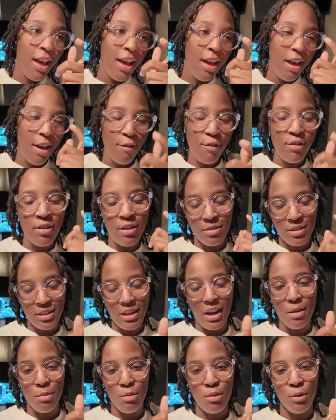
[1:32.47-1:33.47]
Advent of
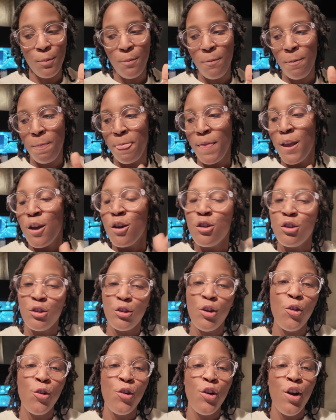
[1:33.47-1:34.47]
Cyber.
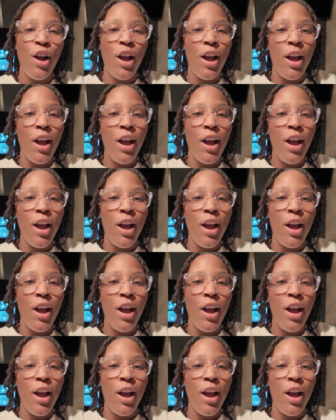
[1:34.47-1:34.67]
So,